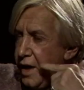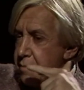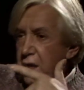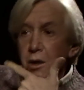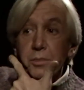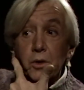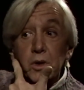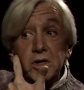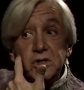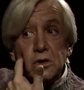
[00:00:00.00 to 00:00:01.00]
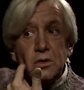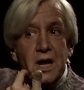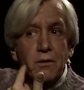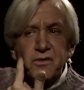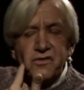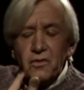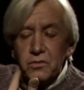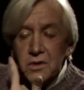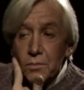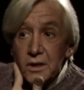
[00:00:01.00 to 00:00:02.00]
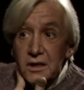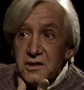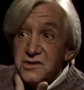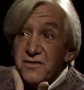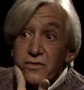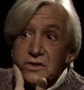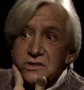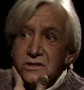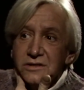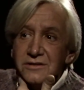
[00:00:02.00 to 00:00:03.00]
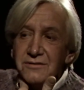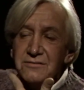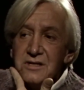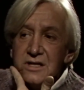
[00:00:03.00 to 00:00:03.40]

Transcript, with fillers: that makeup period, you know, now he's so completely different, you know.